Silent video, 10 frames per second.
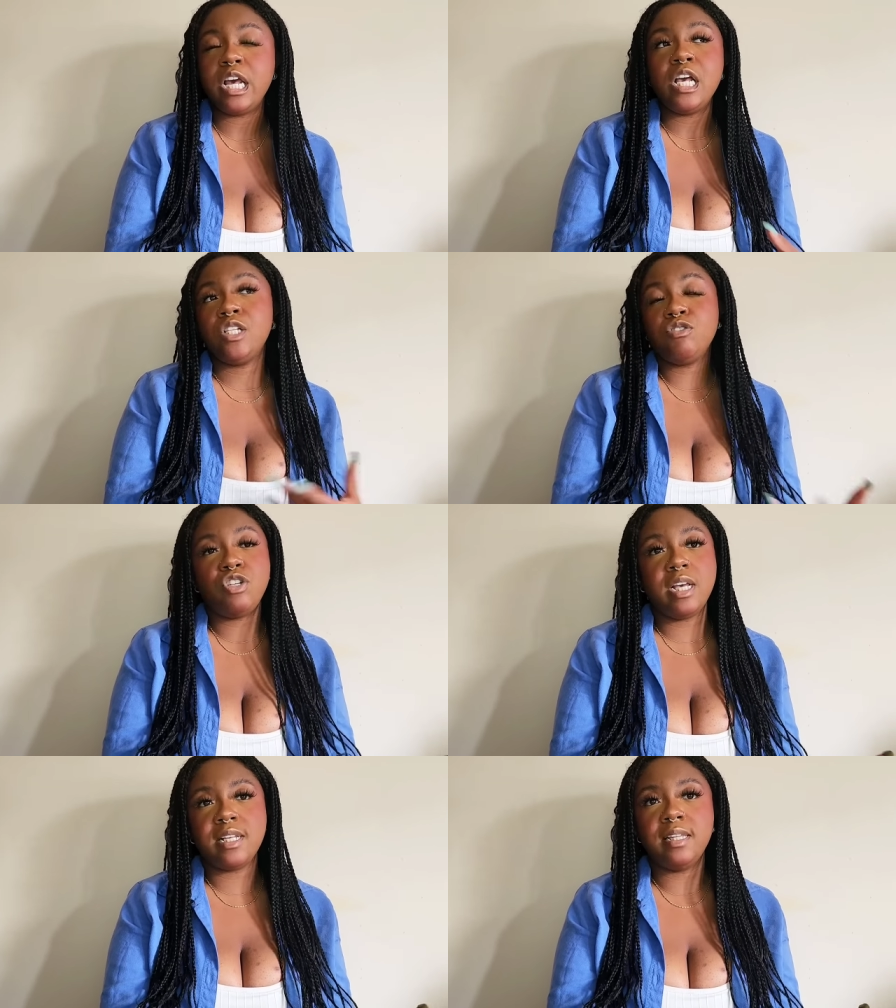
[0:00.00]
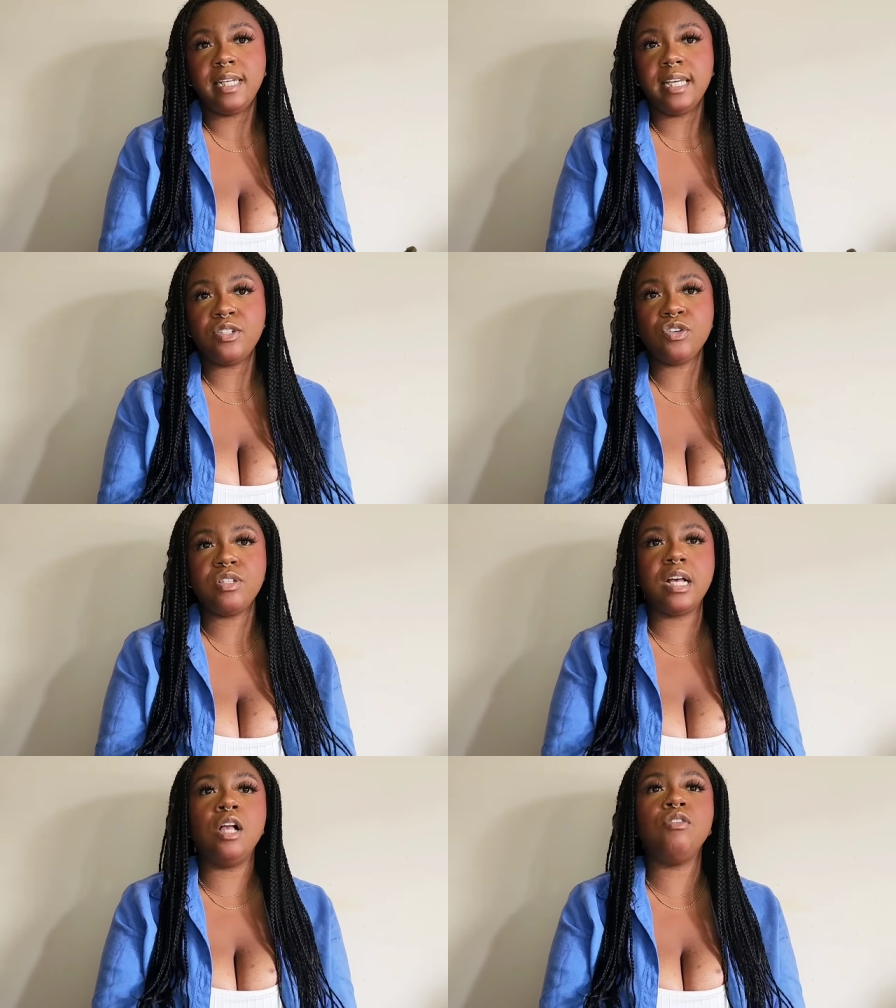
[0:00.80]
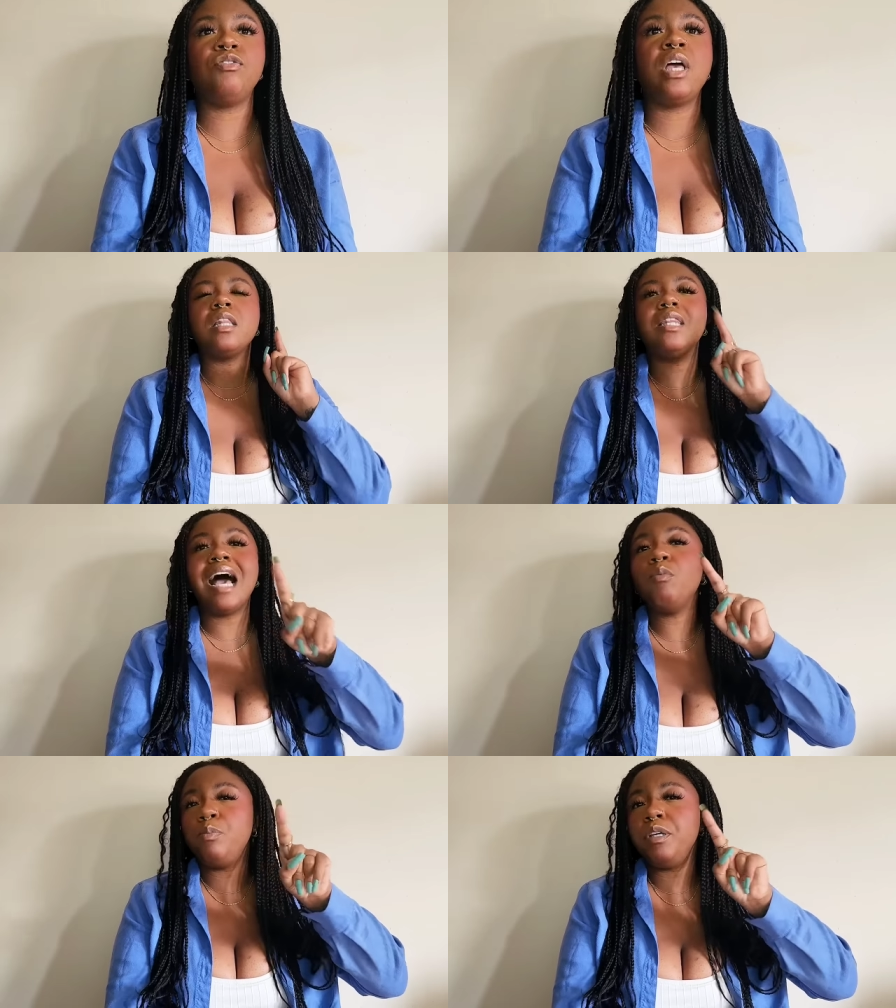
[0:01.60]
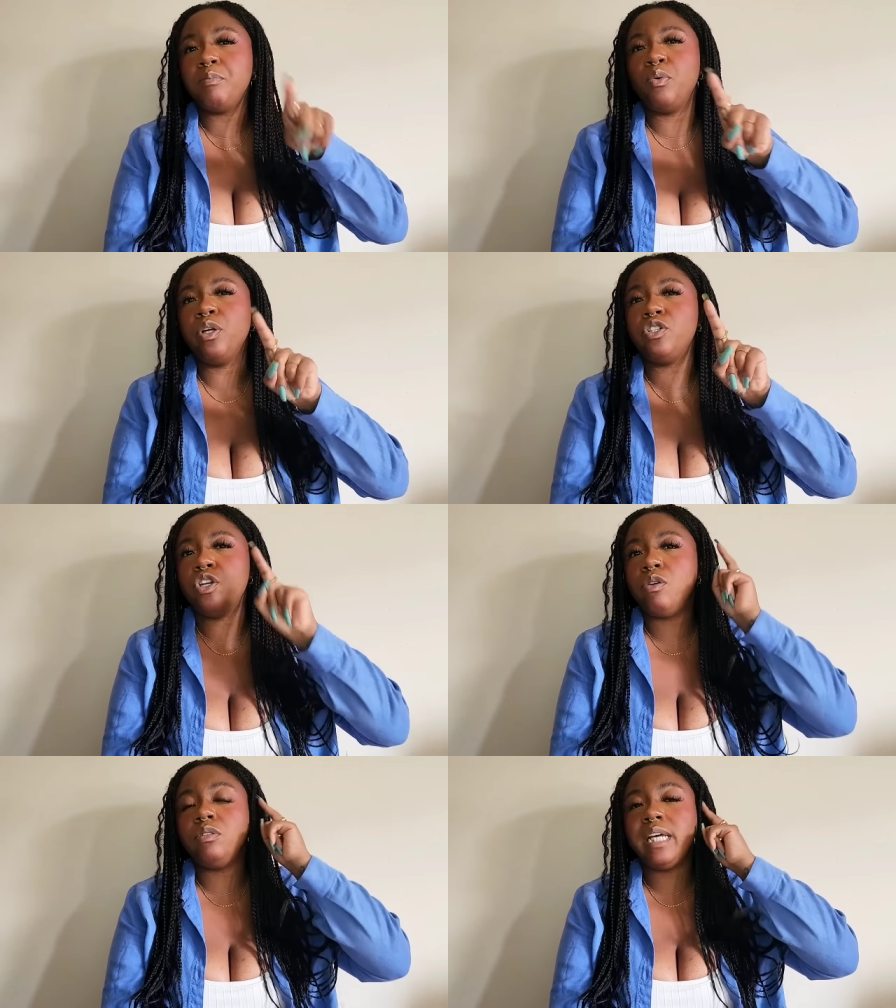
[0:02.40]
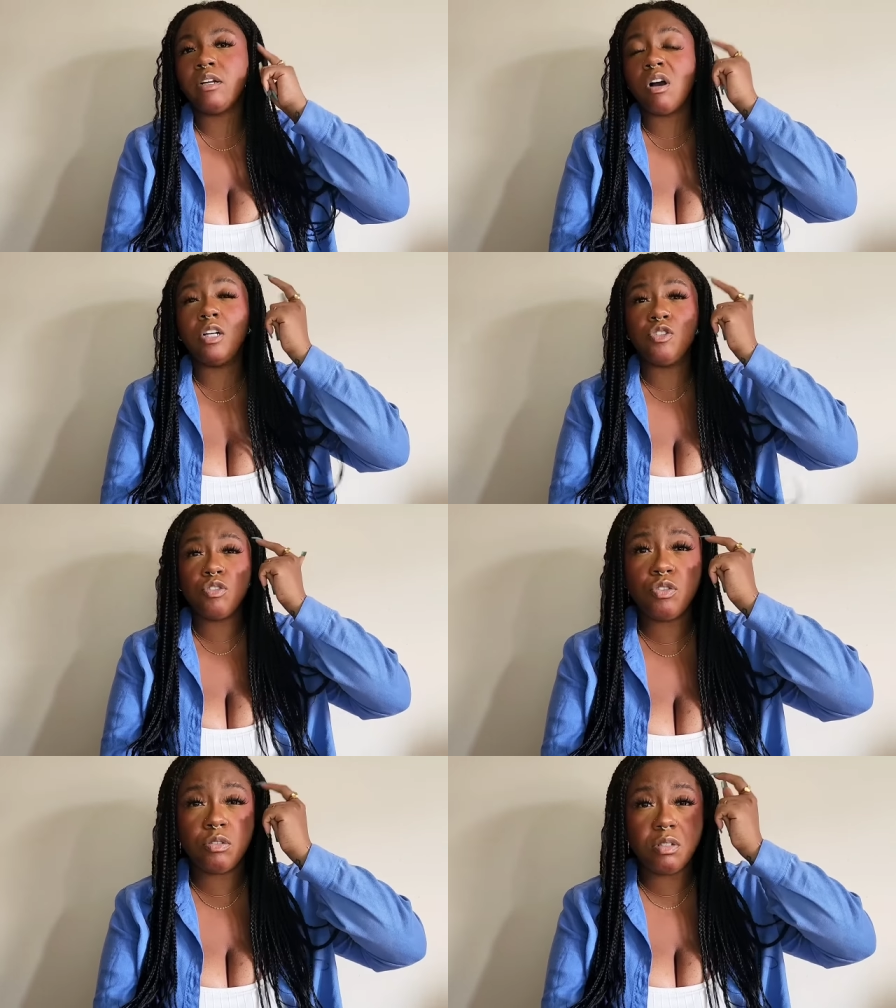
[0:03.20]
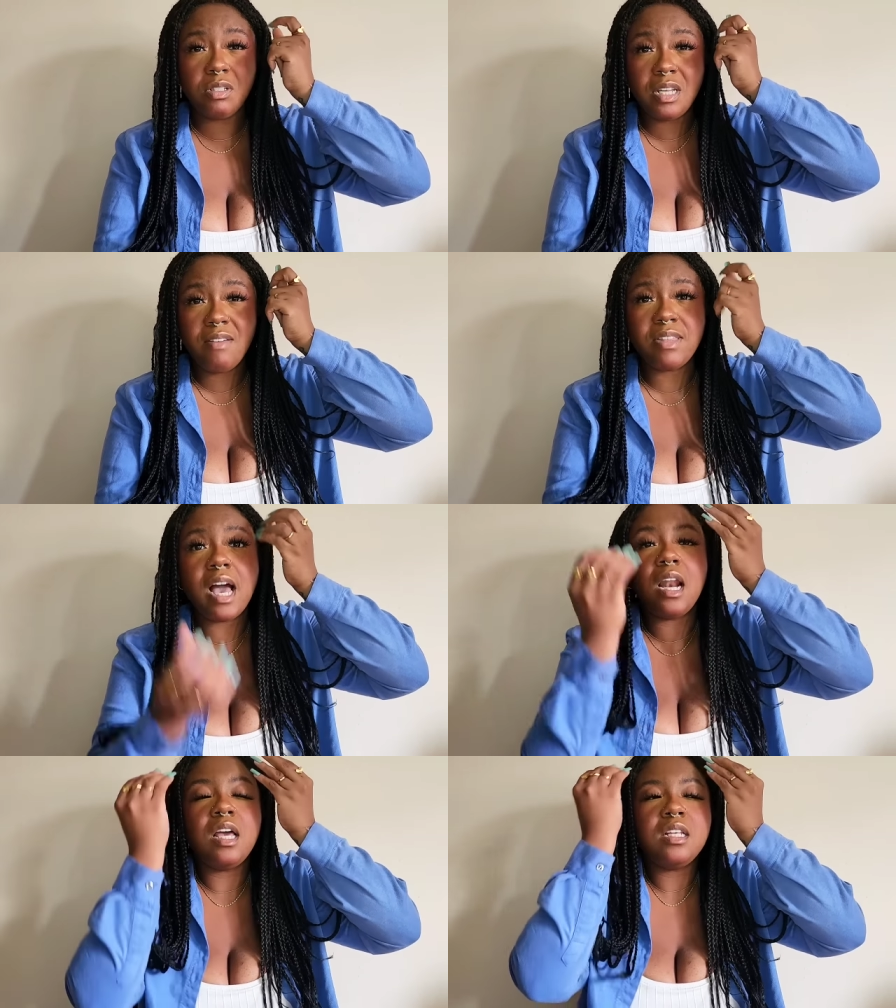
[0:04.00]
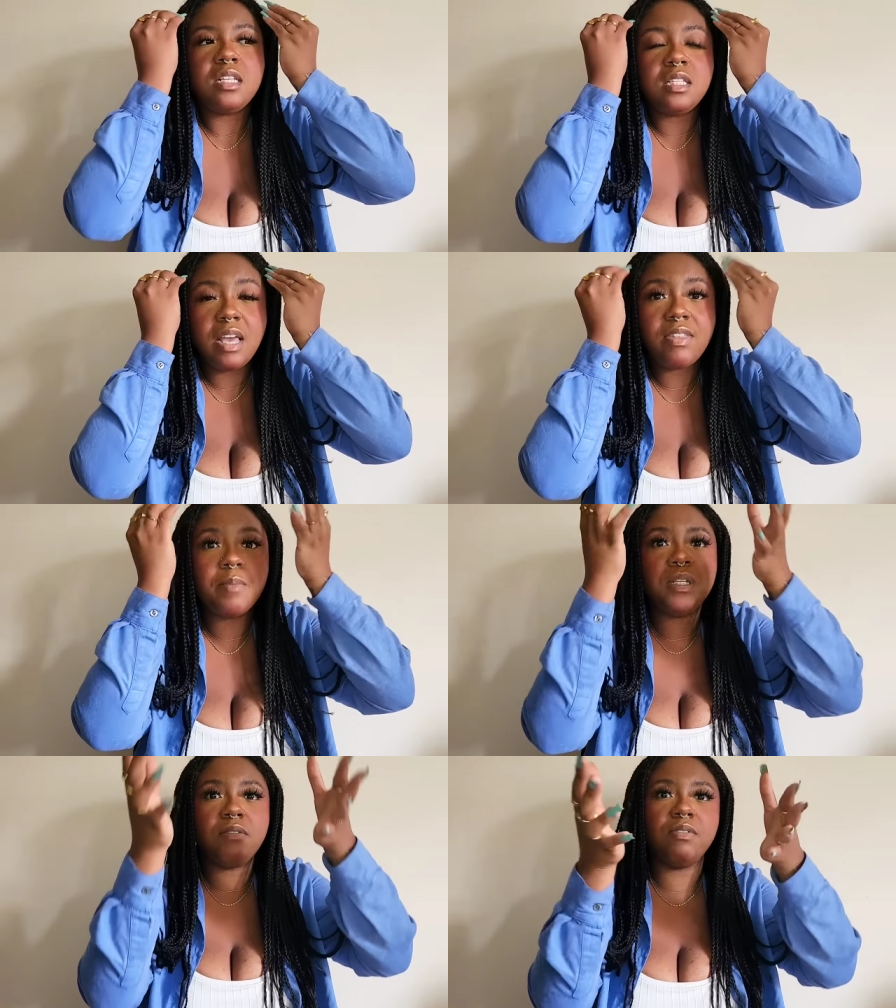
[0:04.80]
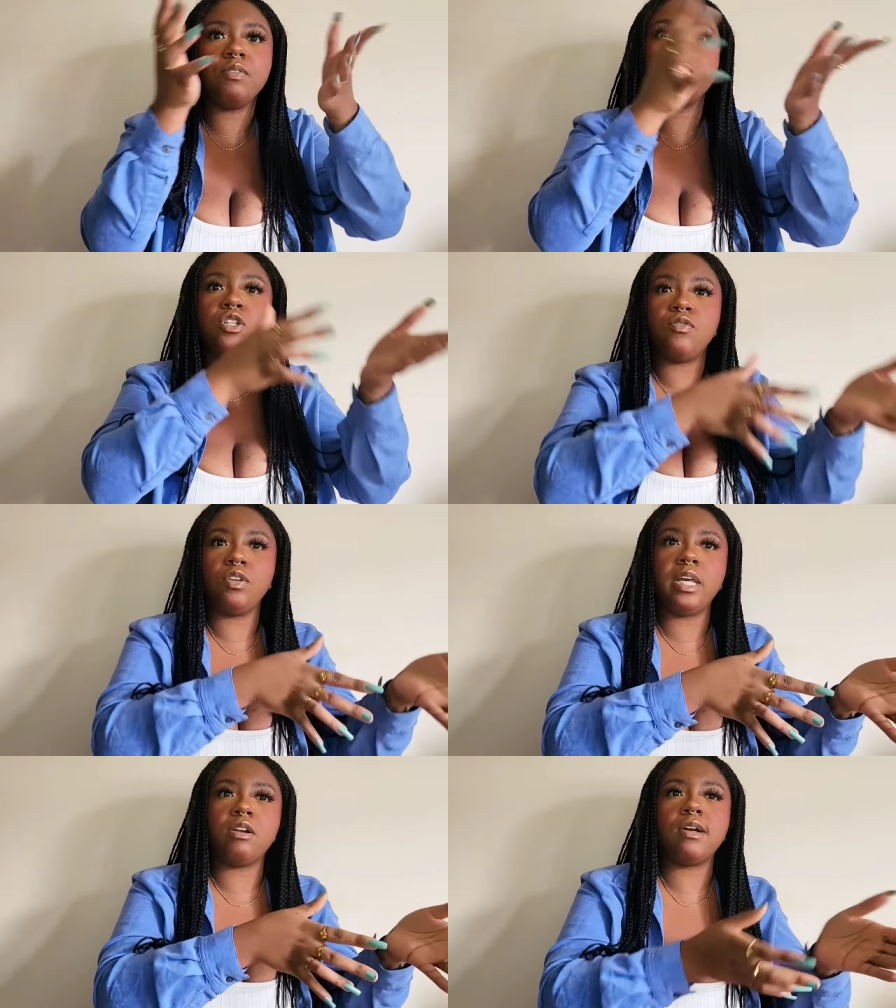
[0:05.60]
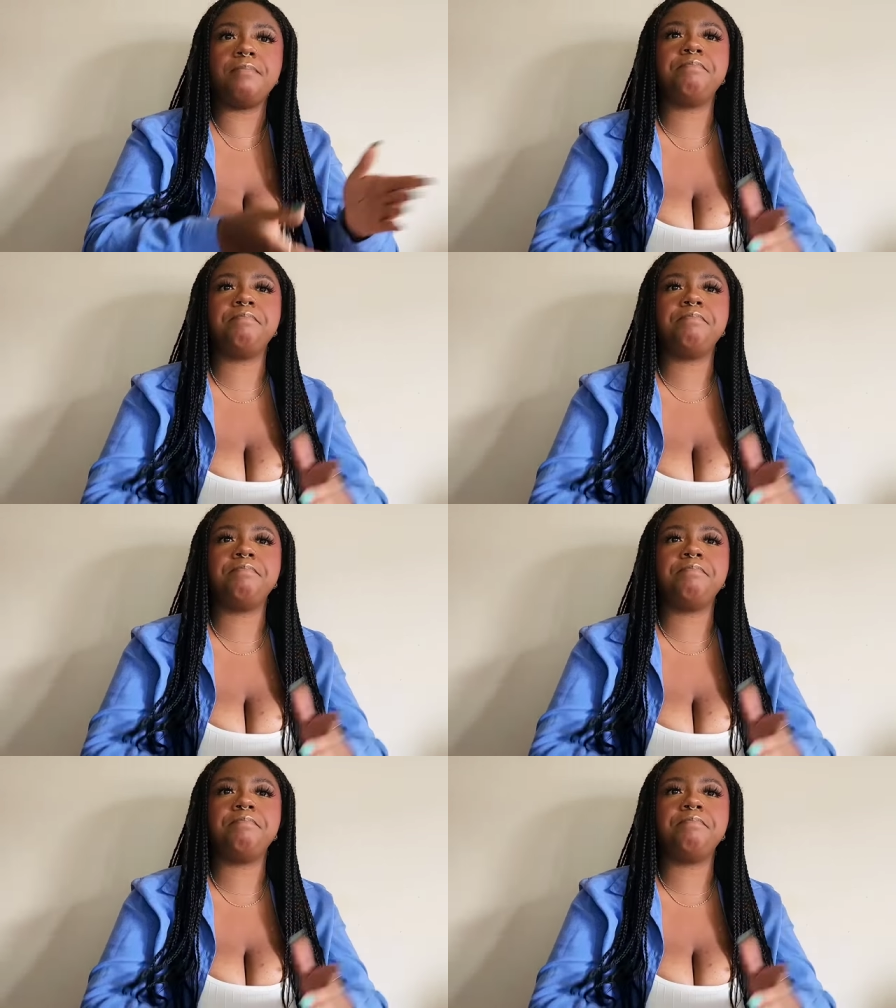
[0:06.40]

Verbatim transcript: So she has hella kids herself. That will be important to note later on. So just save that, save that piece of information for later on.